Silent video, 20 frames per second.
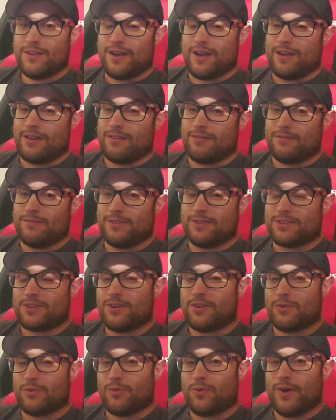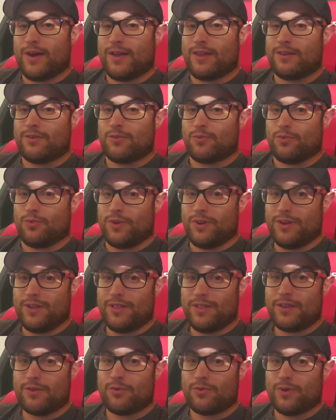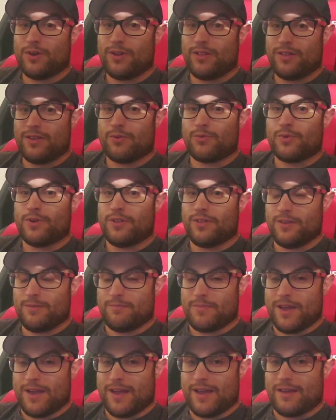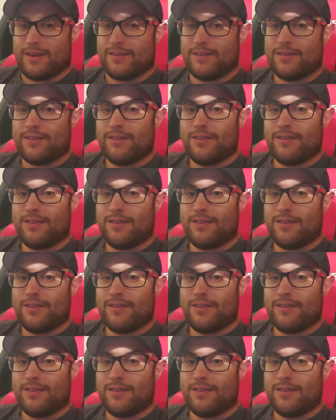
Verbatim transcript: This could have went really, really, really bad.